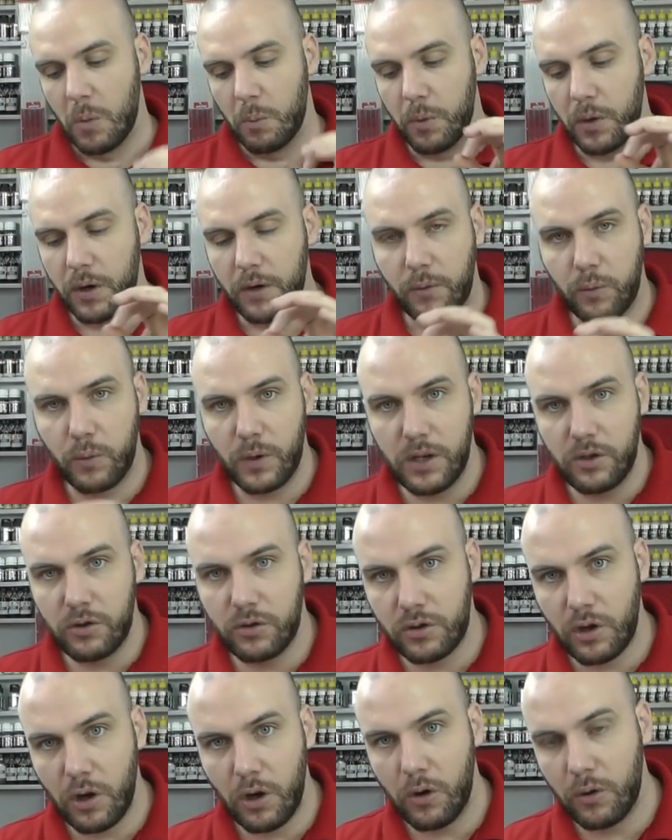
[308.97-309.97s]
But if we
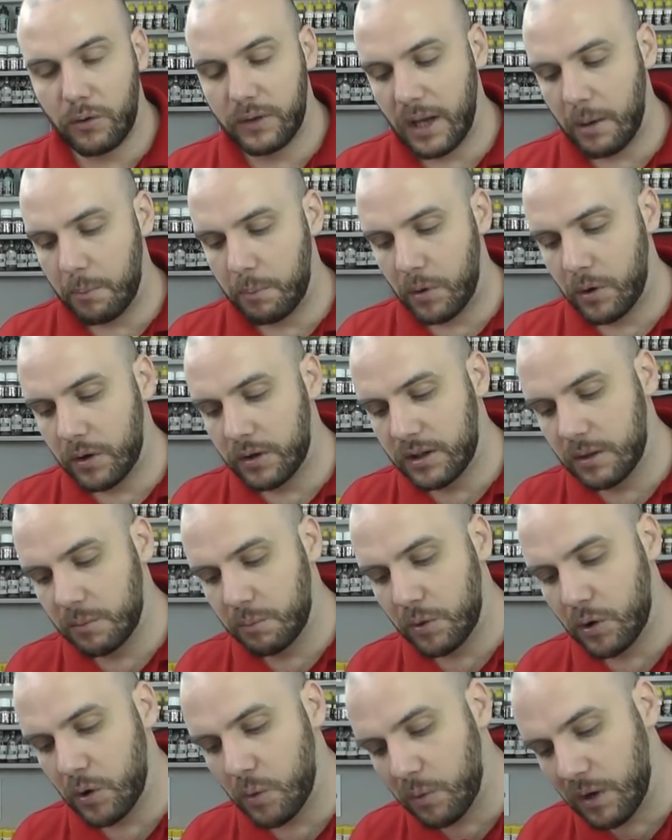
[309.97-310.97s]
just hold that biting
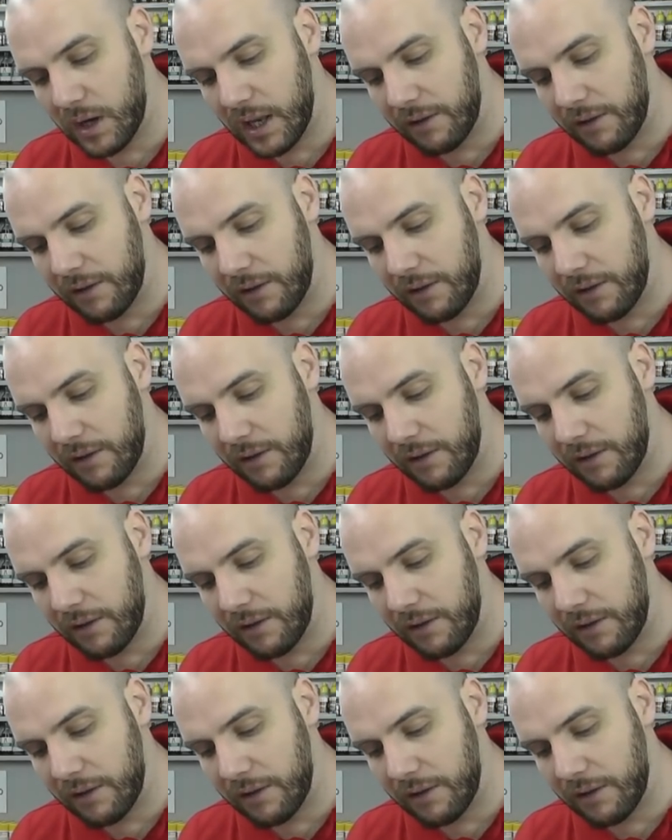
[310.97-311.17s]
point, we'll